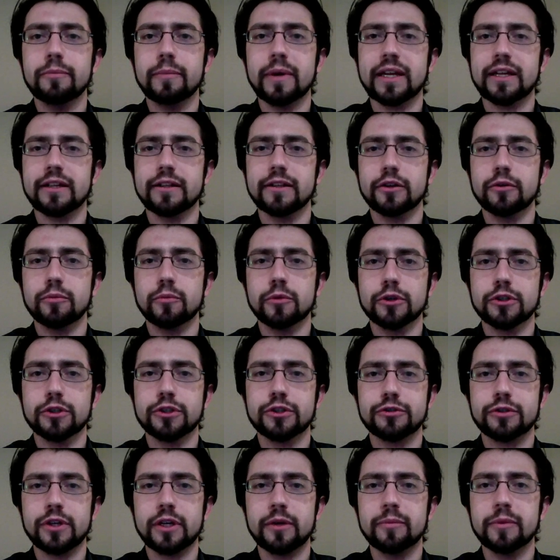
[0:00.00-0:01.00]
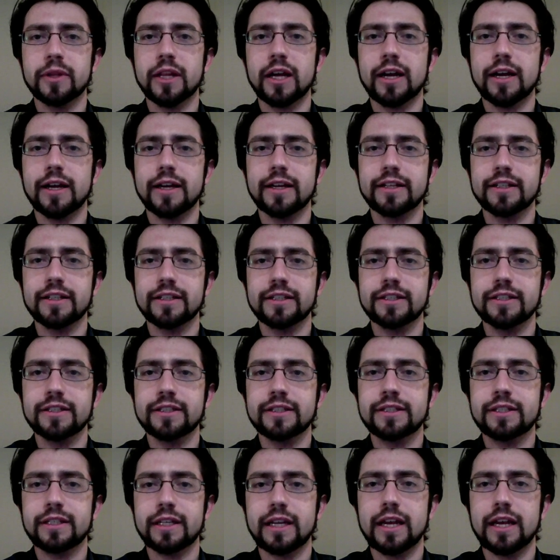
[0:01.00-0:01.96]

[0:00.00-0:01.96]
make it a little more streamlined,